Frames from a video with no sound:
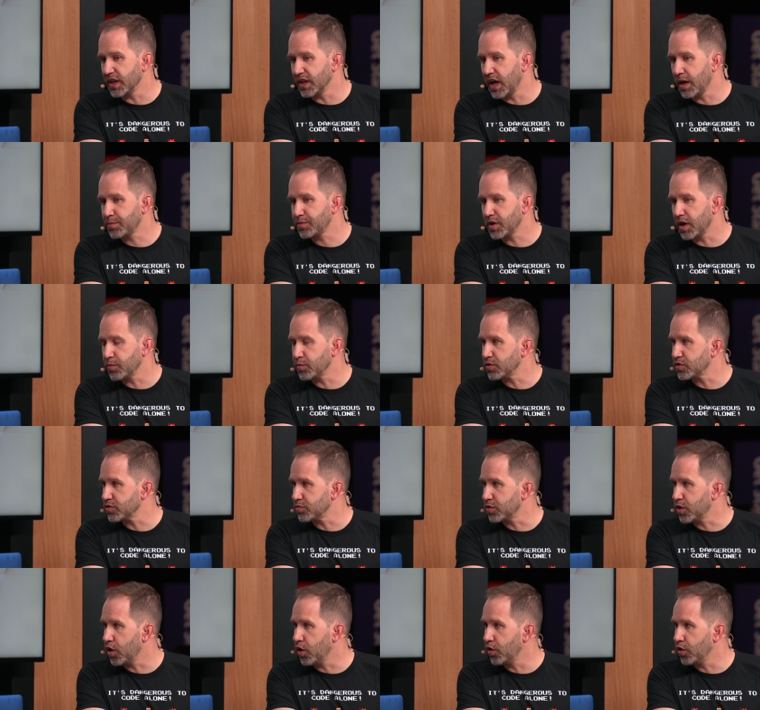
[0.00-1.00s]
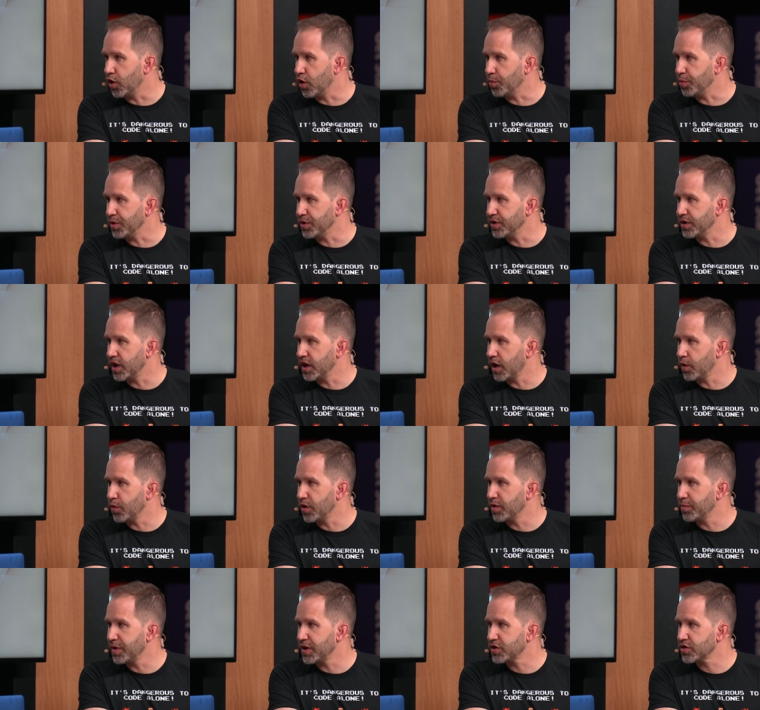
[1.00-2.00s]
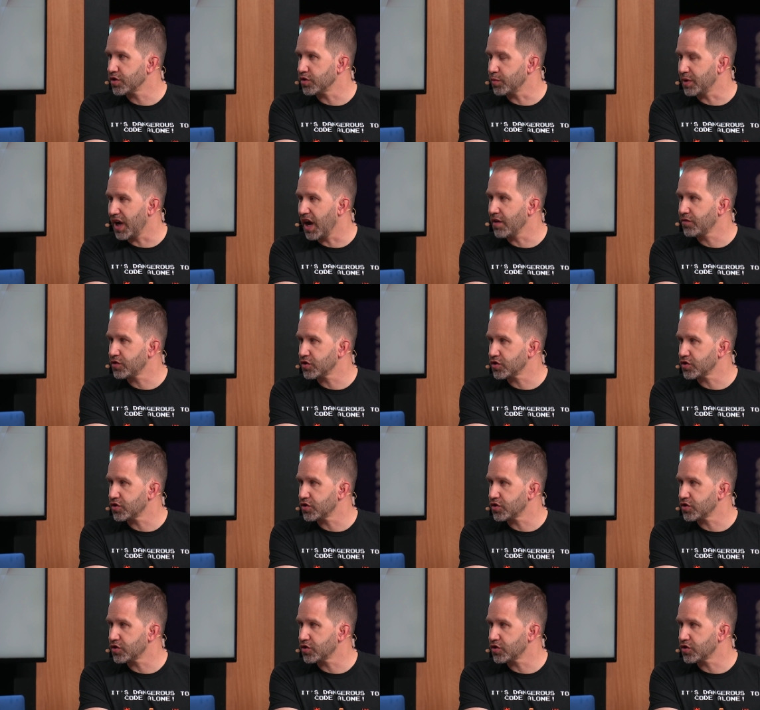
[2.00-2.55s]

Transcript: a laptop with some code open, and I want to make sure that we have